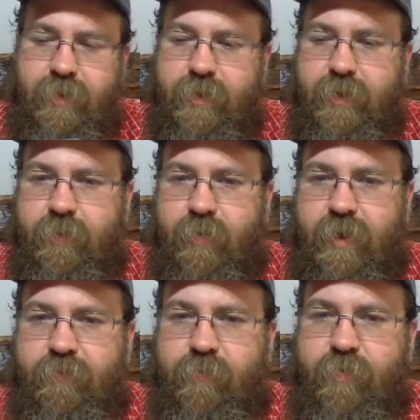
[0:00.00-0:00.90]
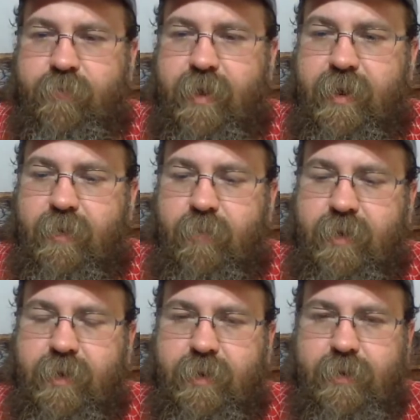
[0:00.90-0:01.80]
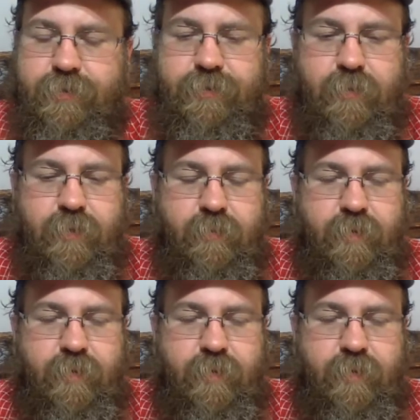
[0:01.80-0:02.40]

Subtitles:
and I'm going to have to move my camera down here to show you,